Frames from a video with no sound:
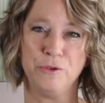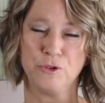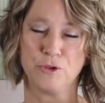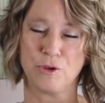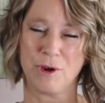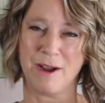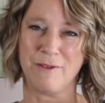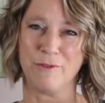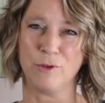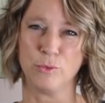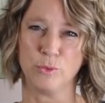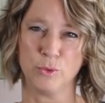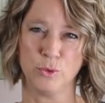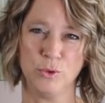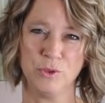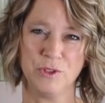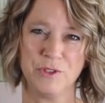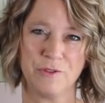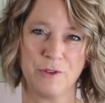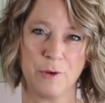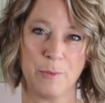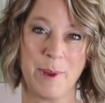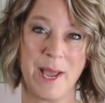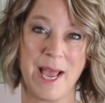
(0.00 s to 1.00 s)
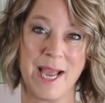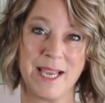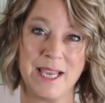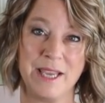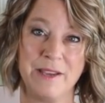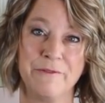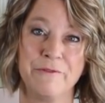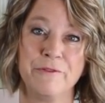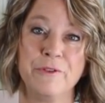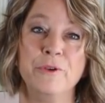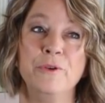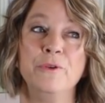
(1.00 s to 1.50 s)
travel rules for
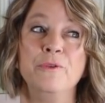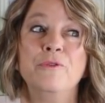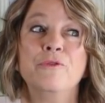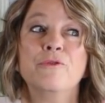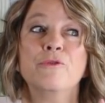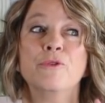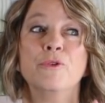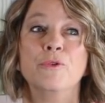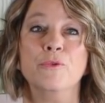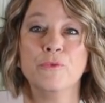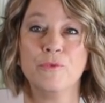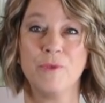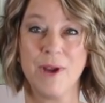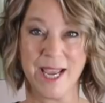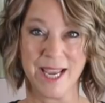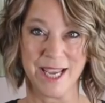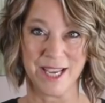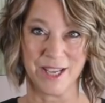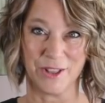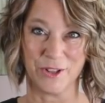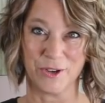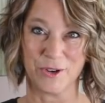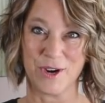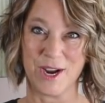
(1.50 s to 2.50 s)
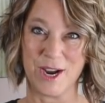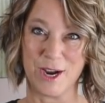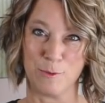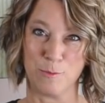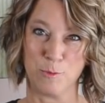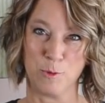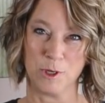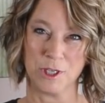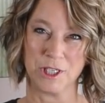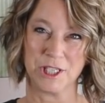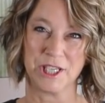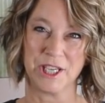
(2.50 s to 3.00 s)
packing food through regular
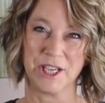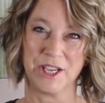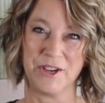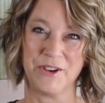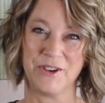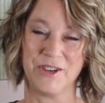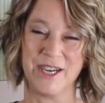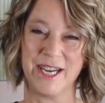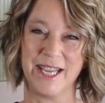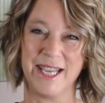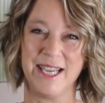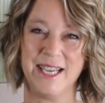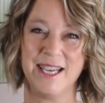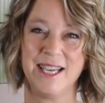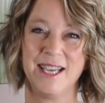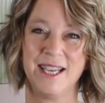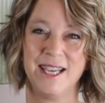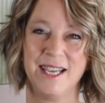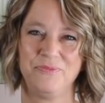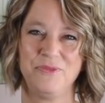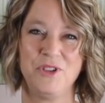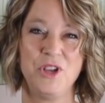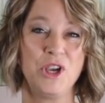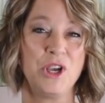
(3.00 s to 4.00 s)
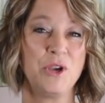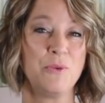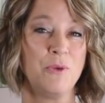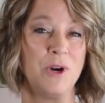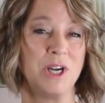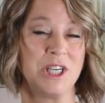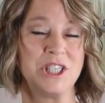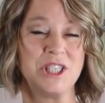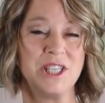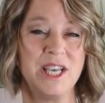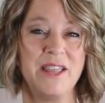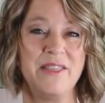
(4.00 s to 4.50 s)
airport security. You can
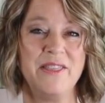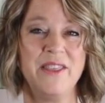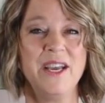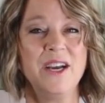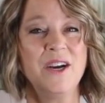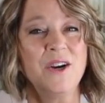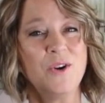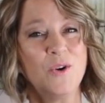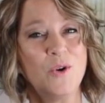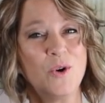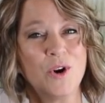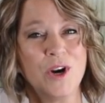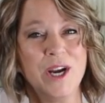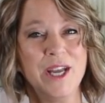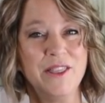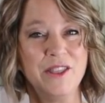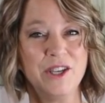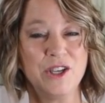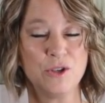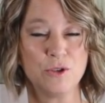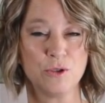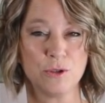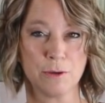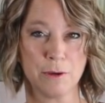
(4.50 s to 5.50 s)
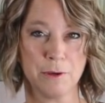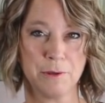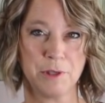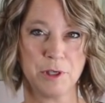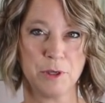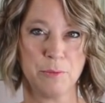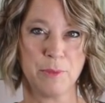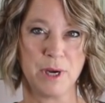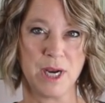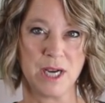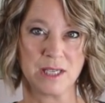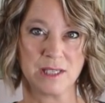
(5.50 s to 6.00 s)
watch that there or in the
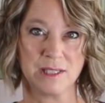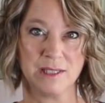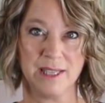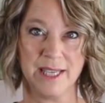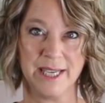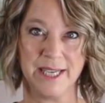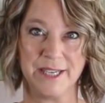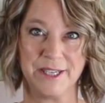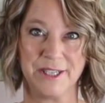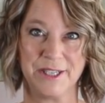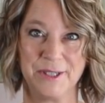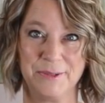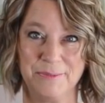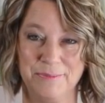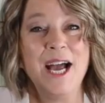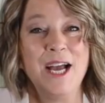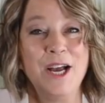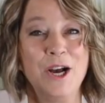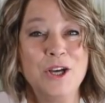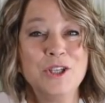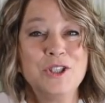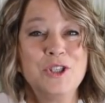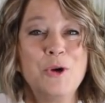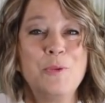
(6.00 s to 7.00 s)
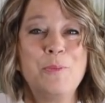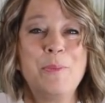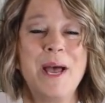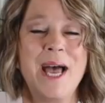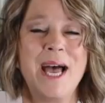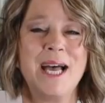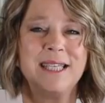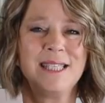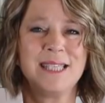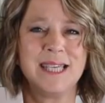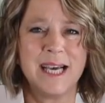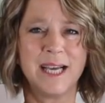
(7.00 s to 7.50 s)
description box later. I also
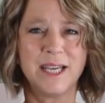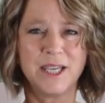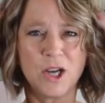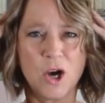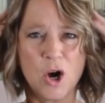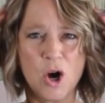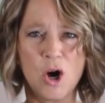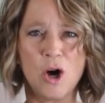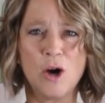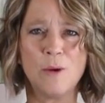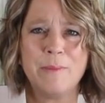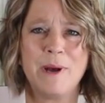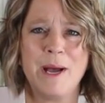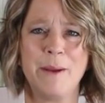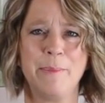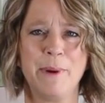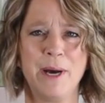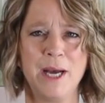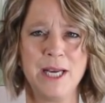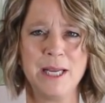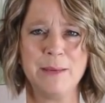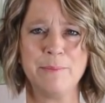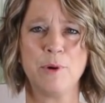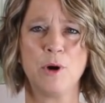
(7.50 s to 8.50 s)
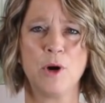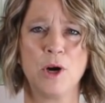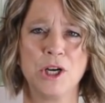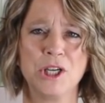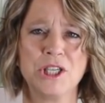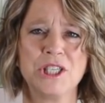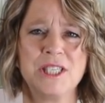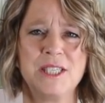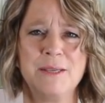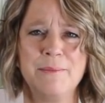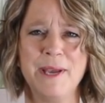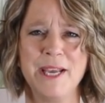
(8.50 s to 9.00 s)
pat down all my body
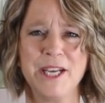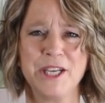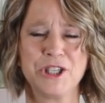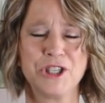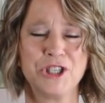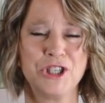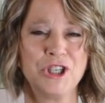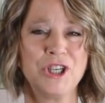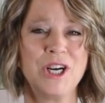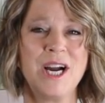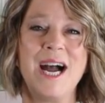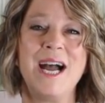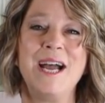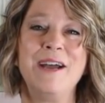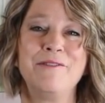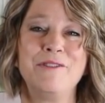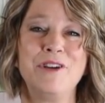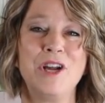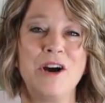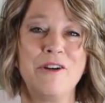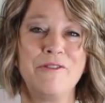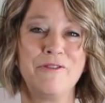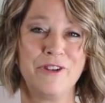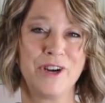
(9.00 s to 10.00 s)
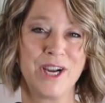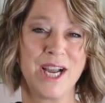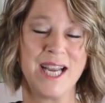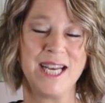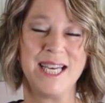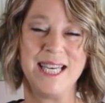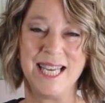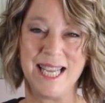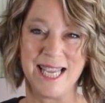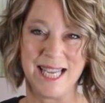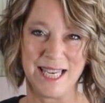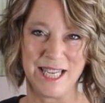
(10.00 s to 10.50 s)
parts to make sure I have not
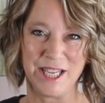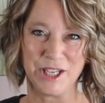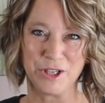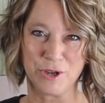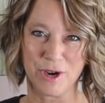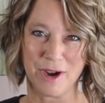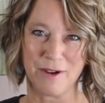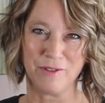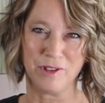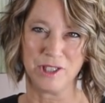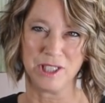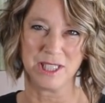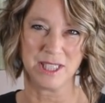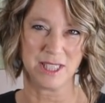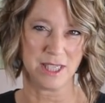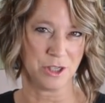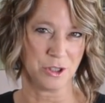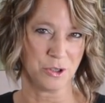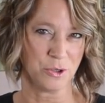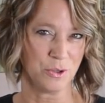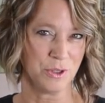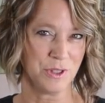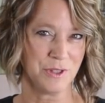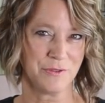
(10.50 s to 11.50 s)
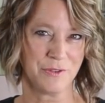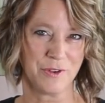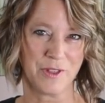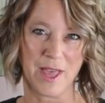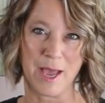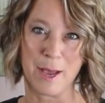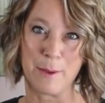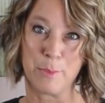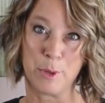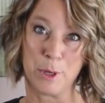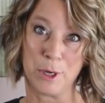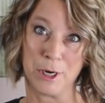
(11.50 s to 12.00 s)
forgotten any travel essentials for that